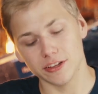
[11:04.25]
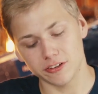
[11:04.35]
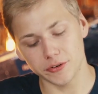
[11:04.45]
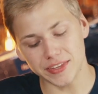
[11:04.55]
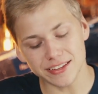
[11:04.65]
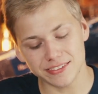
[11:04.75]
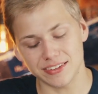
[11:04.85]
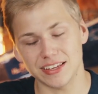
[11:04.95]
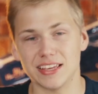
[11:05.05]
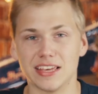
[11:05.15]
So
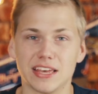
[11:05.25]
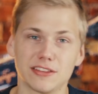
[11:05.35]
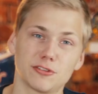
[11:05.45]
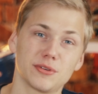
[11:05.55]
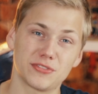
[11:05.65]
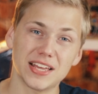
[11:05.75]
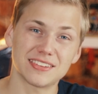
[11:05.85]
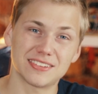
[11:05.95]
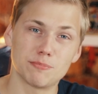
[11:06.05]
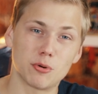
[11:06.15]
if
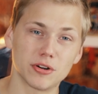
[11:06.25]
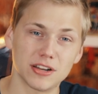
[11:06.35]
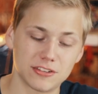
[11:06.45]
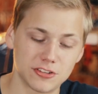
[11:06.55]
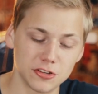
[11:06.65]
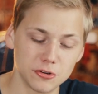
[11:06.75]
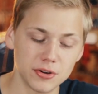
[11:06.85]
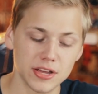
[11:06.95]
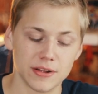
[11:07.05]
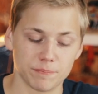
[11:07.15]
that's important to
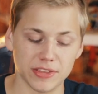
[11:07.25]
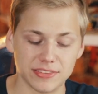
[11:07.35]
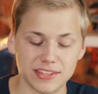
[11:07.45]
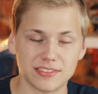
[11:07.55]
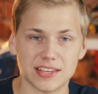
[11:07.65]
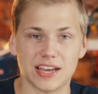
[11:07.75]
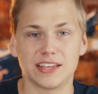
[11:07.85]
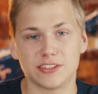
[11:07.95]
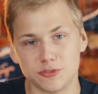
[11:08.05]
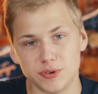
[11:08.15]
you, then this guy
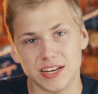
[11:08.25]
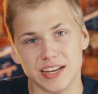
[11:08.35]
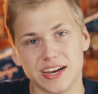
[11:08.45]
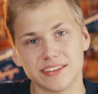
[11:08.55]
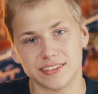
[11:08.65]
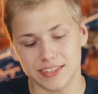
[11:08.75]
is really nice.